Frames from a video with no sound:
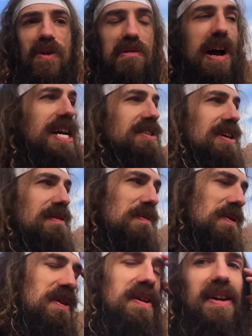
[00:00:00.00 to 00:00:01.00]
rise up
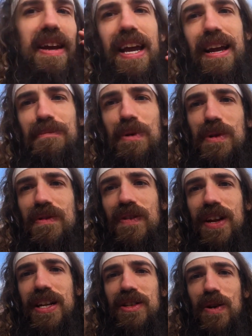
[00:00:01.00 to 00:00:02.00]
and pull the
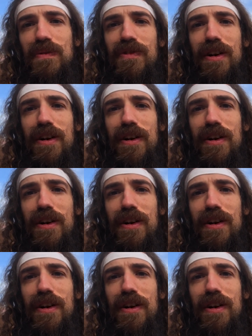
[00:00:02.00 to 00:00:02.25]
feeding tube